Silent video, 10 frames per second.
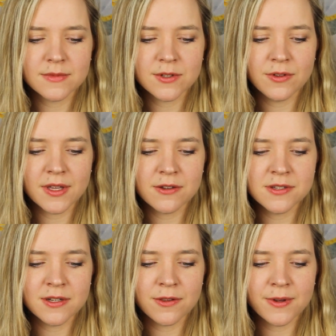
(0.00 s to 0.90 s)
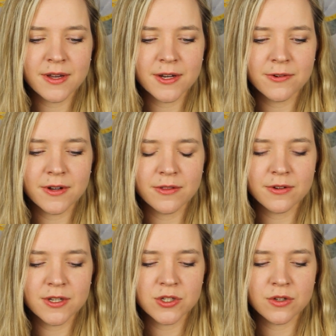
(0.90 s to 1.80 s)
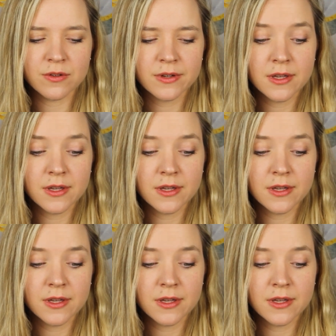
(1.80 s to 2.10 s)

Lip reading: 2332?